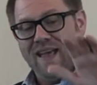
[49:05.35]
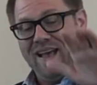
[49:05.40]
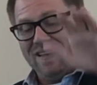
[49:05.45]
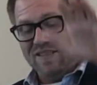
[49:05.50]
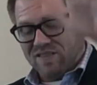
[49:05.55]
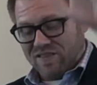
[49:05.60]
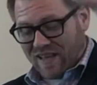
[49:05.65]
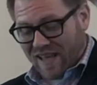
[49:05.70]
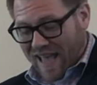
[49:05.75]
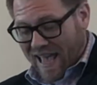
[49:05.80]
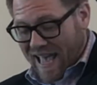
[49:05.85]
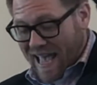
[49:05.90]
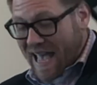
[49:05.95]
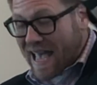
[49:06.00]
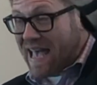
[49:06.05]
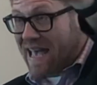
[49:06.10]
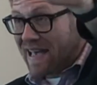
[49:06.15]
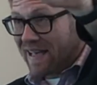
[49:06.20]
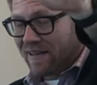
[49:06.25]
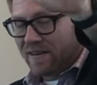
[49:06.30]
as the
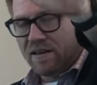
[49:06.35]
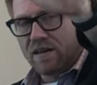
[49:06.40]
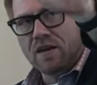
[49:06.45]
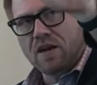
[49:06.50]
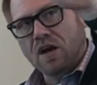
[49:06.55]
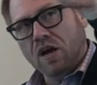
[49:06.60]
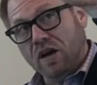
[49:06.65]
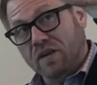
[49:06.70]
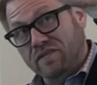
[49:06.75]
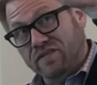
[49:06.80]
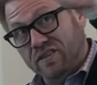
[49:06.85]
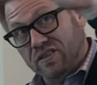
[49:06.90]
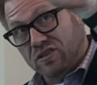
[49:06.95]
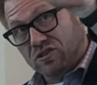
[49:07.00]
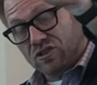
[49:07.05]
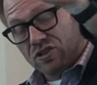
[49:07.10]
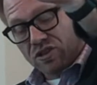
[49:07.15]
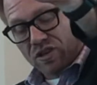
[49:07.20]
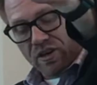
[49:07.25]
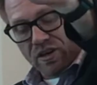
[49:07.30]
head of the
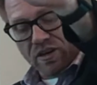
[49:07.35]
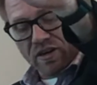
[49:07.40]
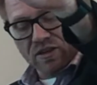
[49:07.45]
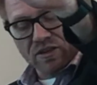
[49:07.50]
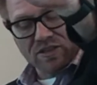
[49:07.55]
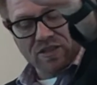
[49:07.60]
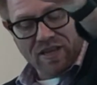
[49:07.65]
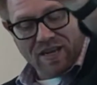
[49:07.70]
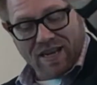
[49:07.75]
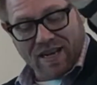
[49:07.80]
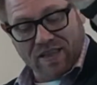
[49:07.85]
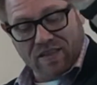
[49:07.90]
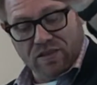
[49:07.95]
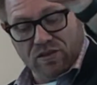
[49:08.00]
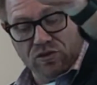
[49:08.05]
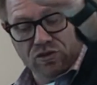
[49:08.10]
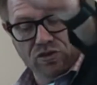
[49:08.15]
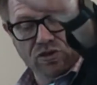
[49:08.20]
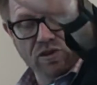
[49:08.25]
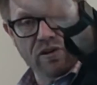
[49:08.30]
church and
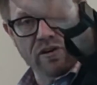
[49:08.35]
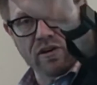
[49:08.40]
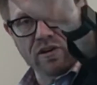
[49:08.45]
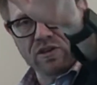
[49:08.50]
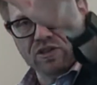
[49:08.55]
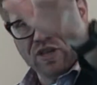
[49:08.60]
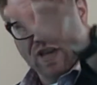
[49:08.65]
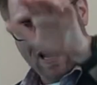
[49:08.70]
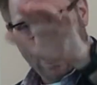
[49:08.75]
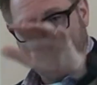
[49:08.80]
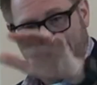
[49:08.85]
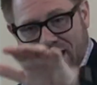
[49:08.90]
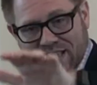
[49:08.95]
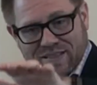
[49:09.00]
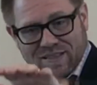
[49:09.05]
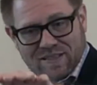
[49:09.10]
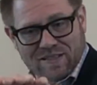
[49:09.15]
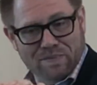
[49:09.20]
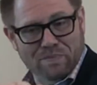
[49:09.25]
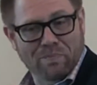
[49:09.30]
the church
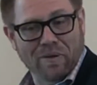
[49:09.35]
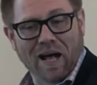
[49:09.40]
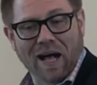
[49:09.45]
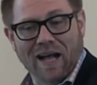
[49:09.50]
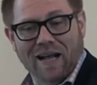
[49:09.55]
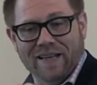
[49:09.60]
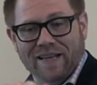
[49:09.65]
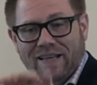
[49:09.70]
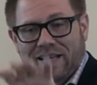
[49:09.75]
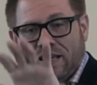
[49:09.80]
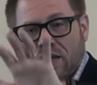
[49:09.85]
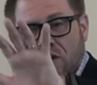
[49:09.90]
as his body,